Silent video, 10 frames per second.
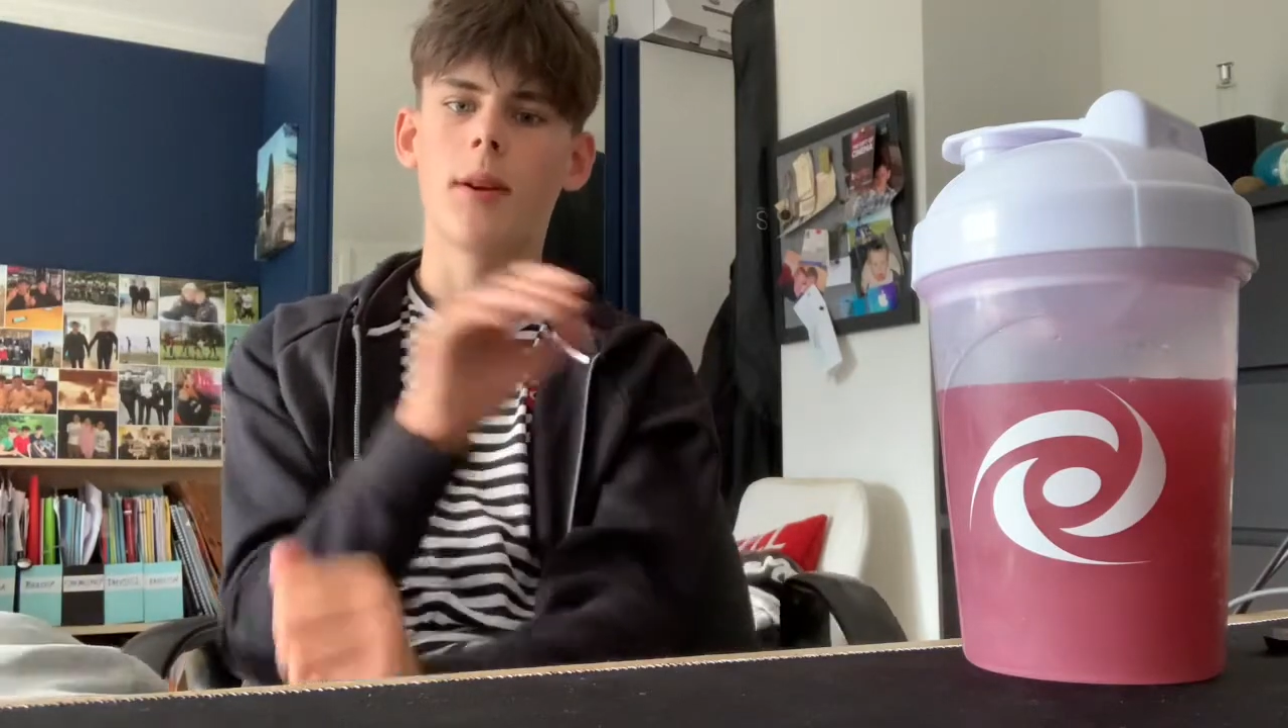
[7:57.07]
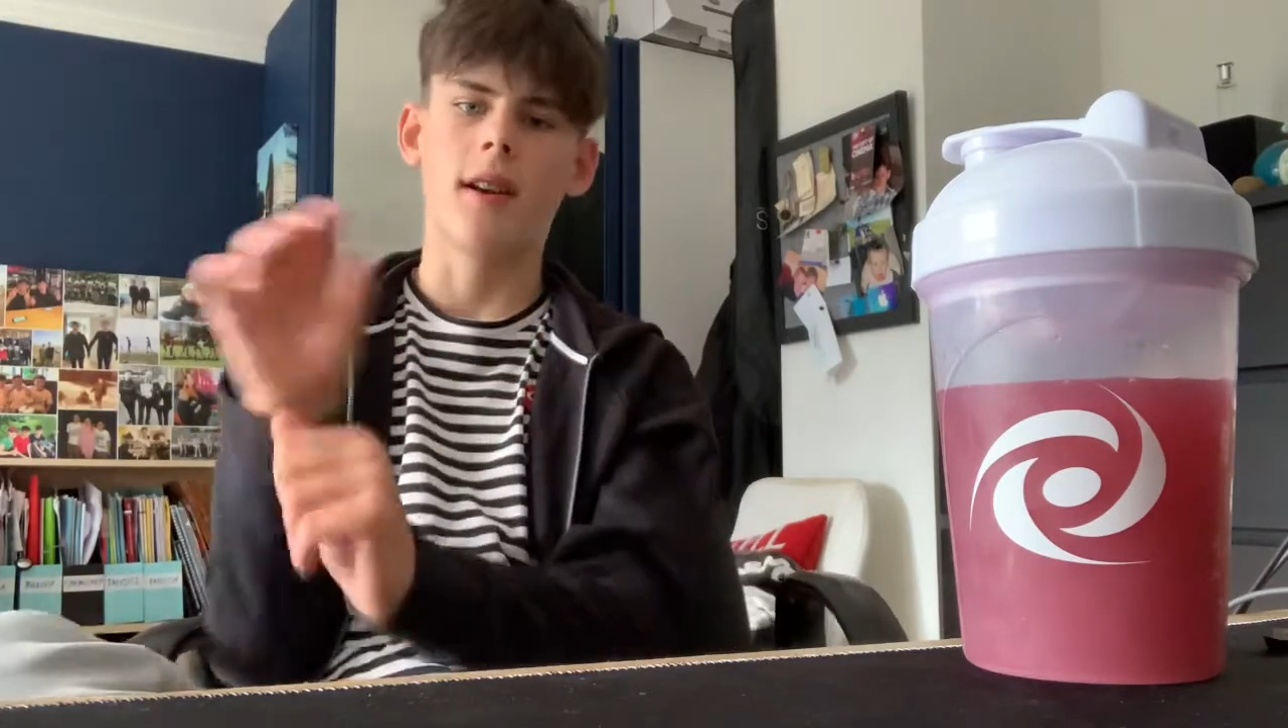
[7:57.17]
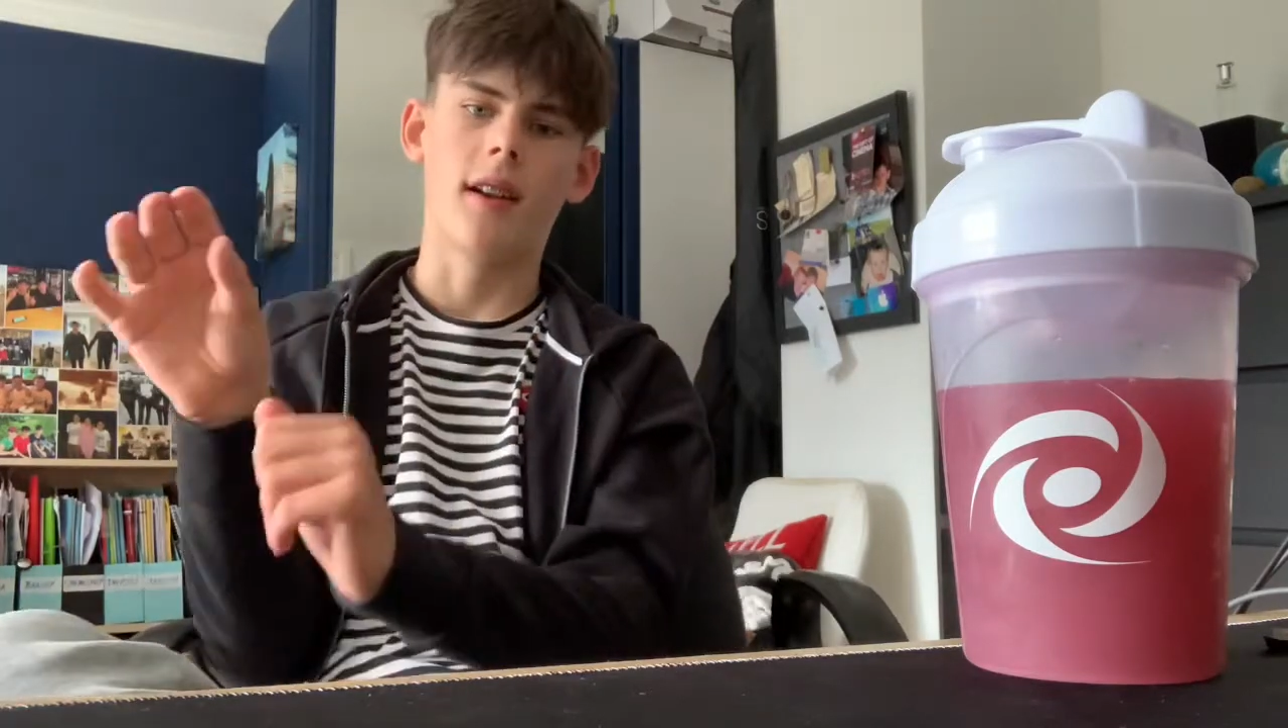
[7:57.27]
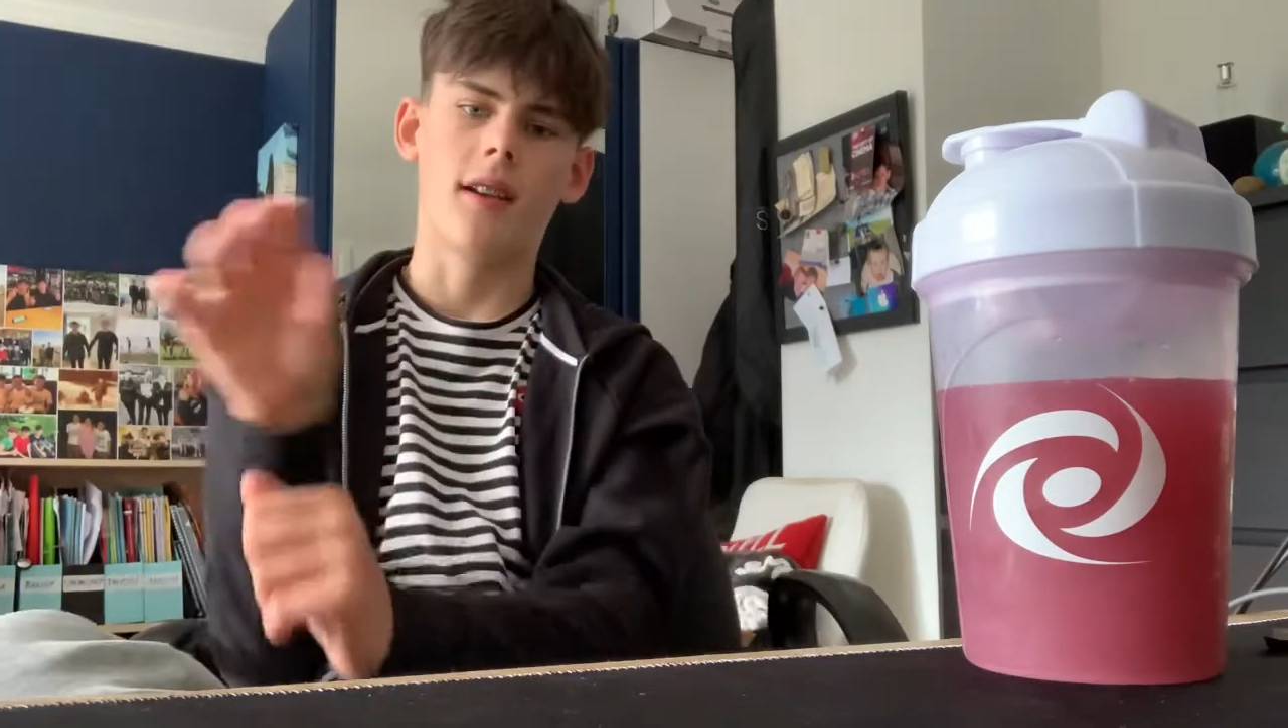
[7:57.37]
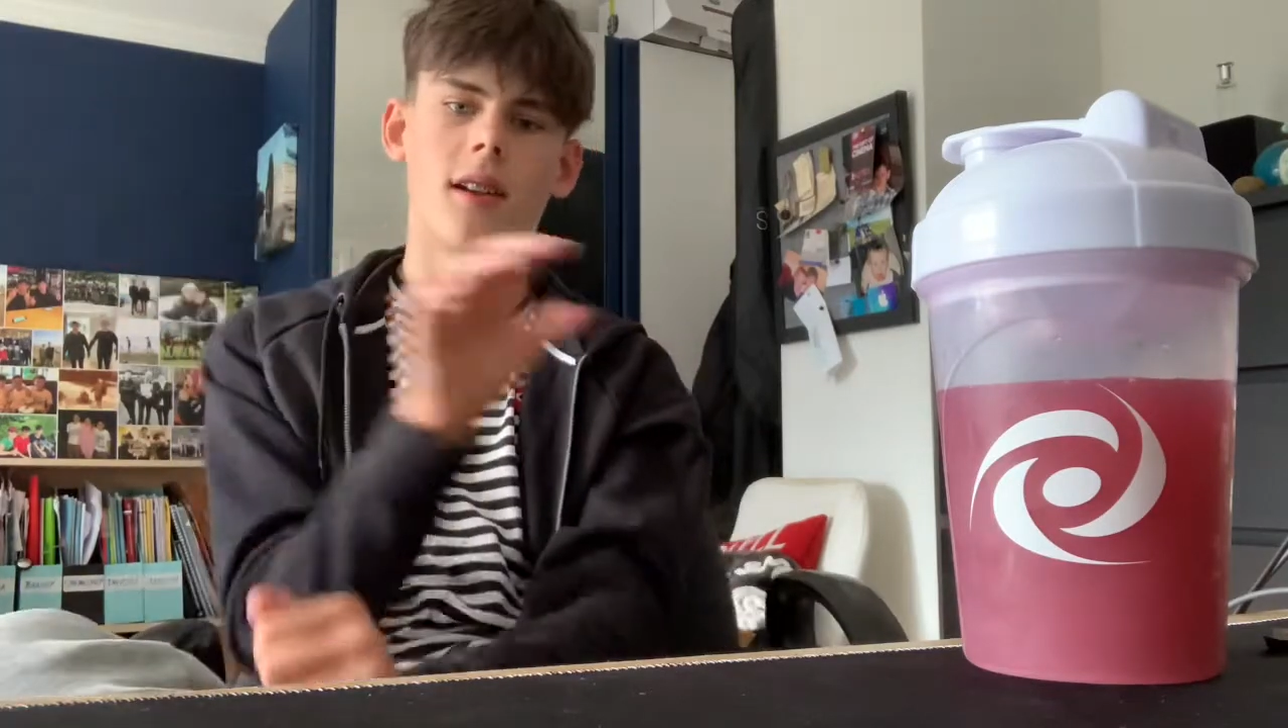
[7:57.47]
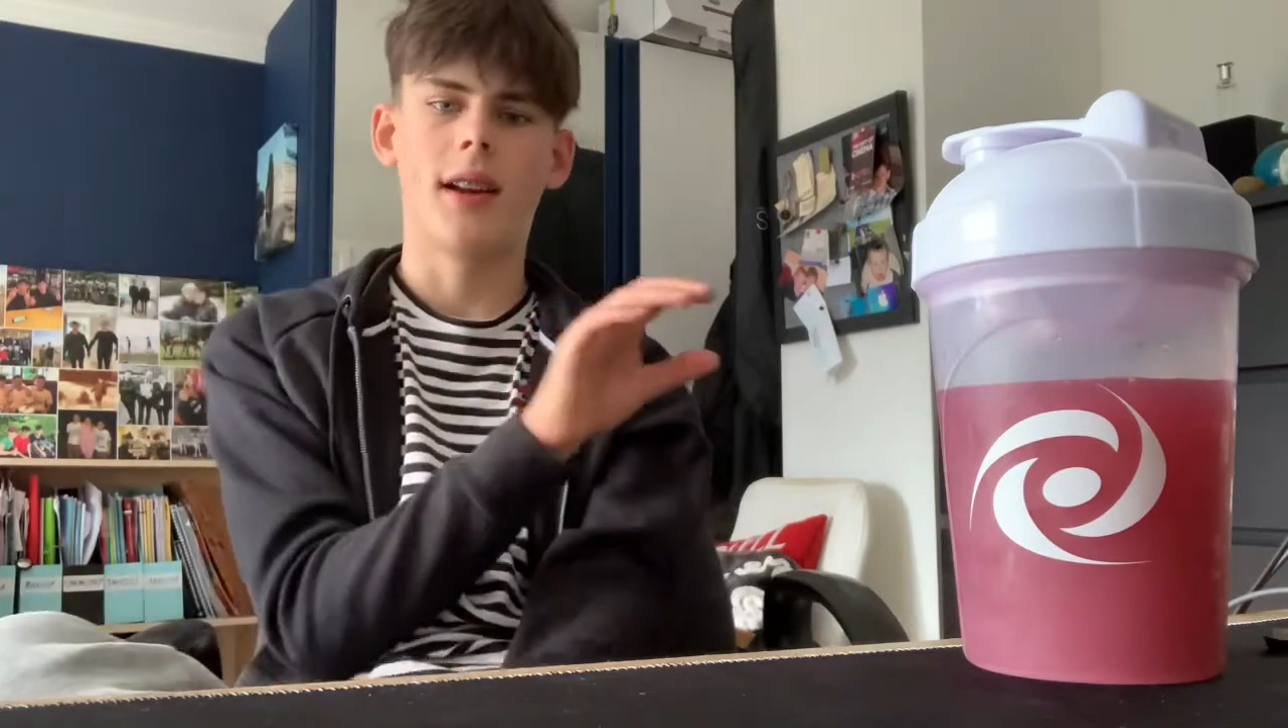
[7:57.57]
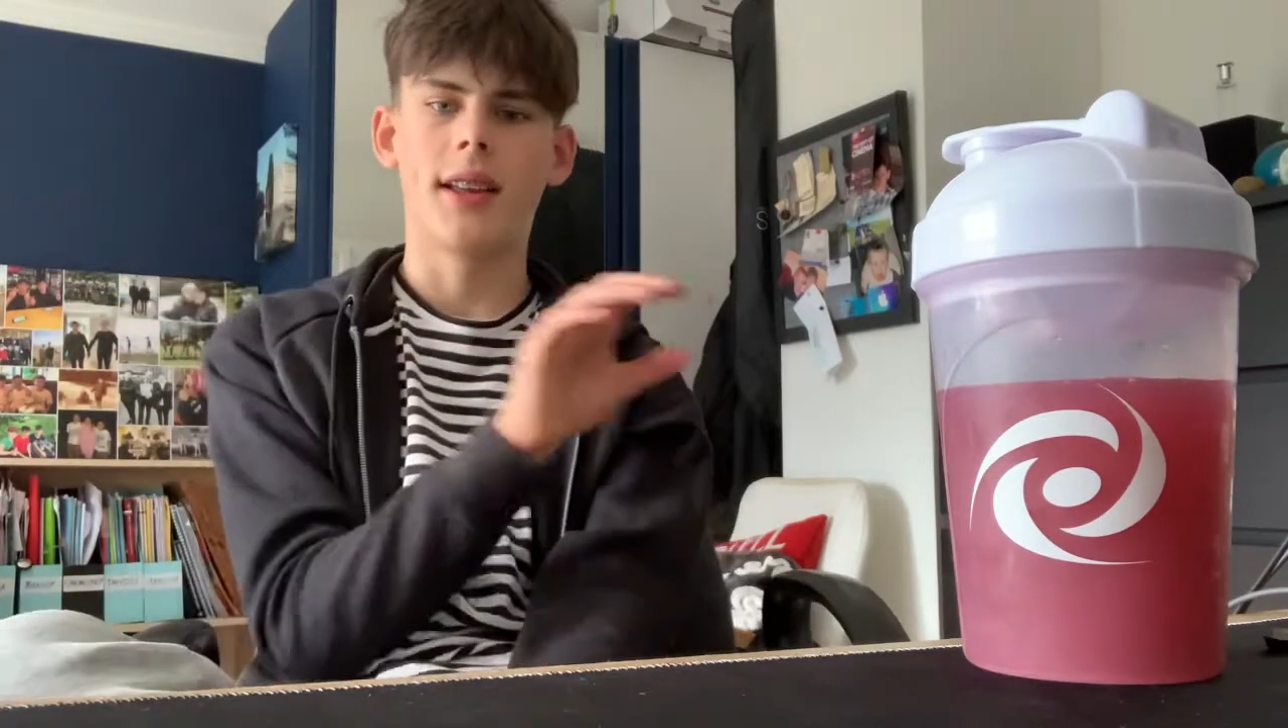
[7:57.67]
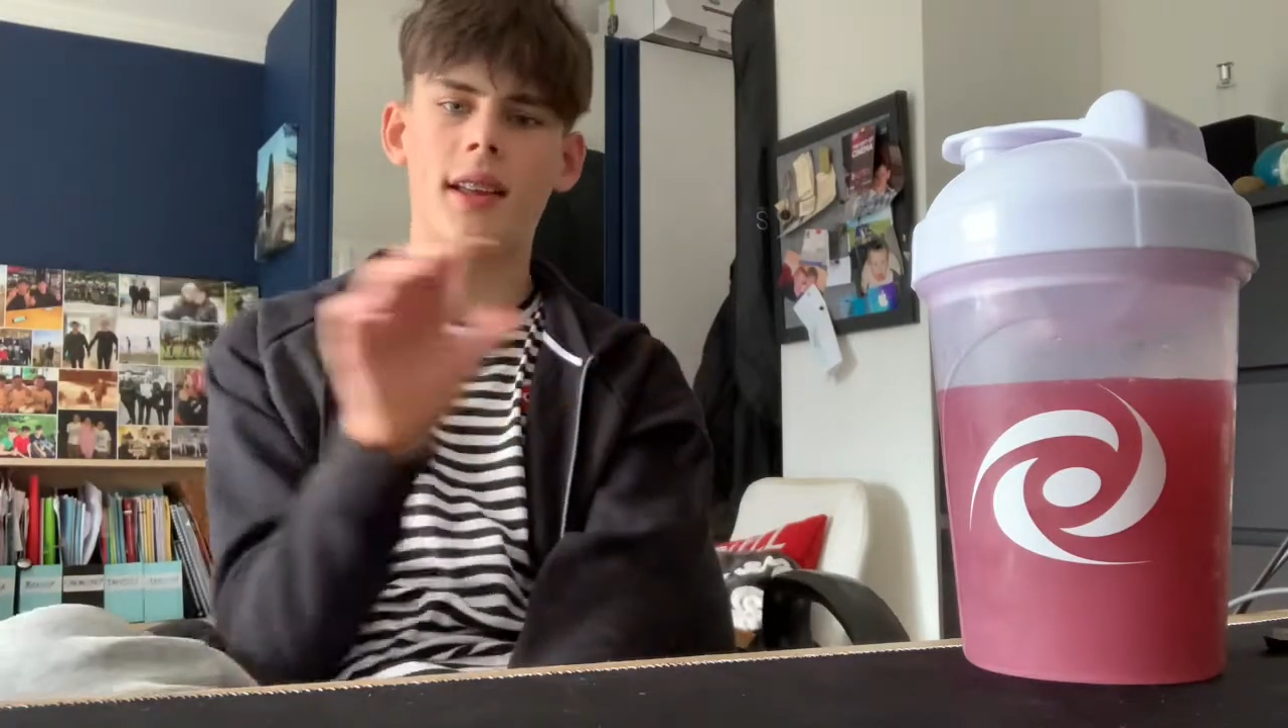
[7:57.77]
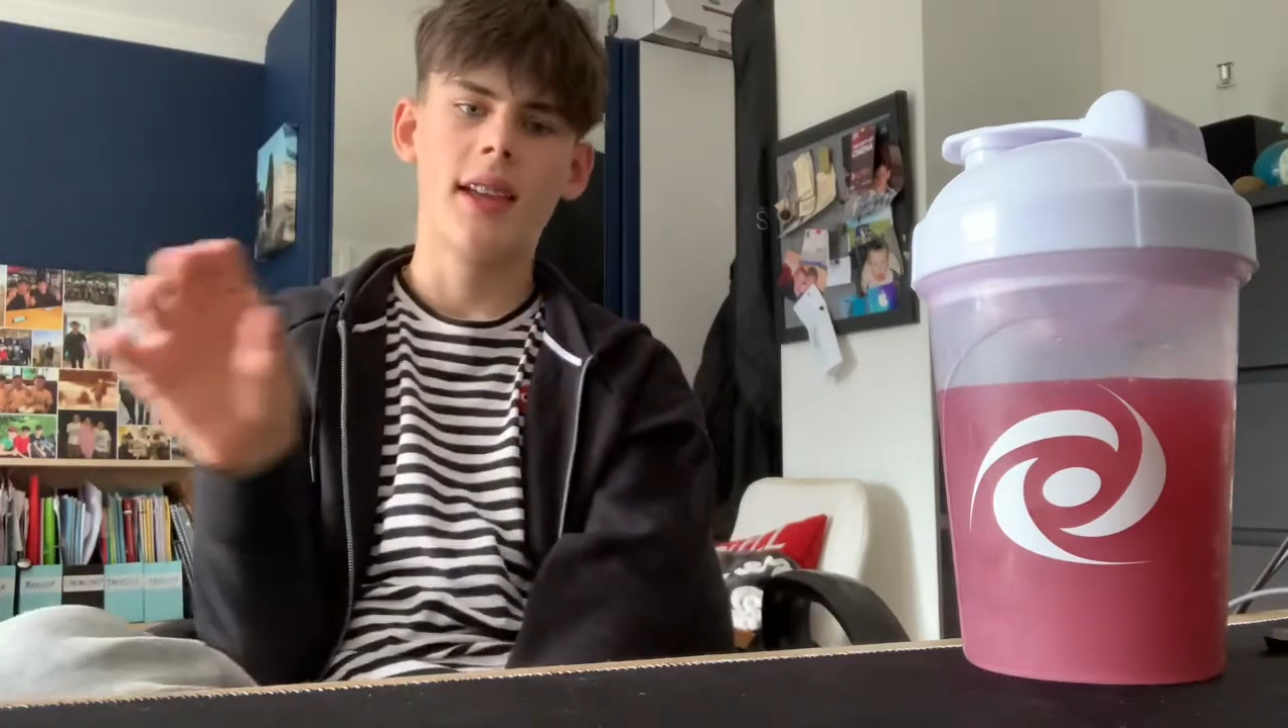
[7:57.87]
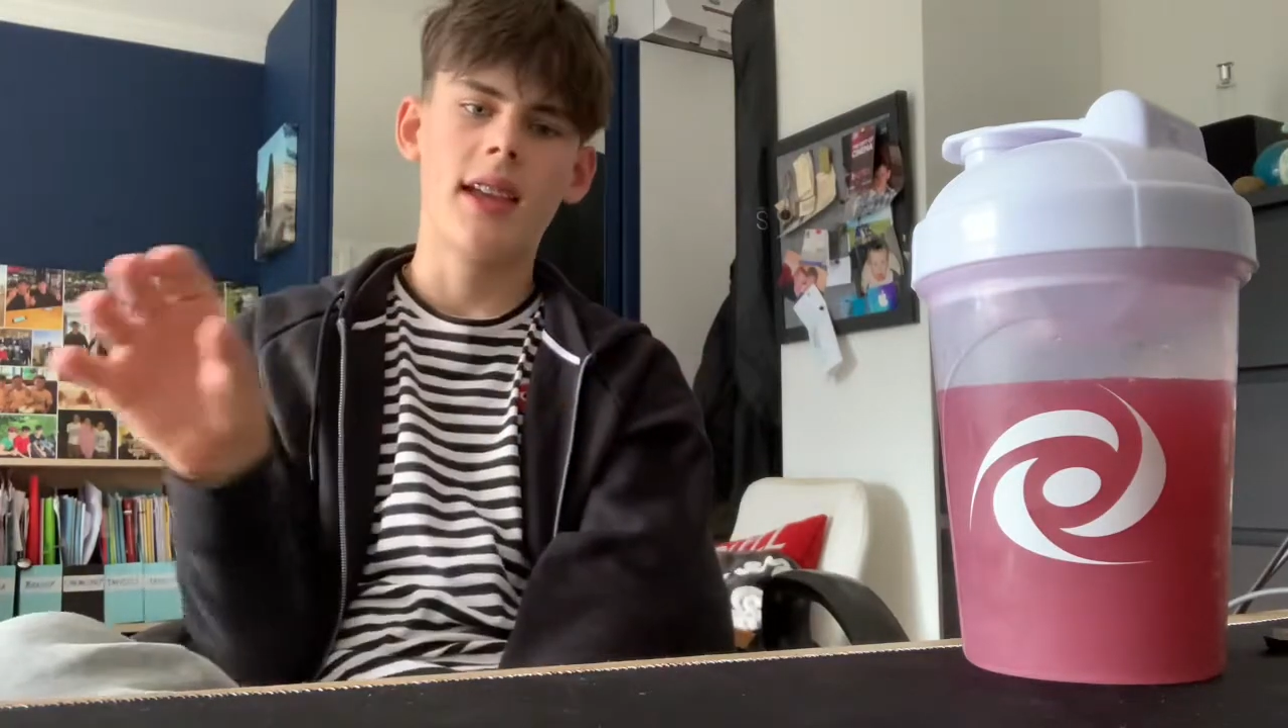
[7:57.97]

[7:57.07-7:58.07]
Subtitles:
but kind of like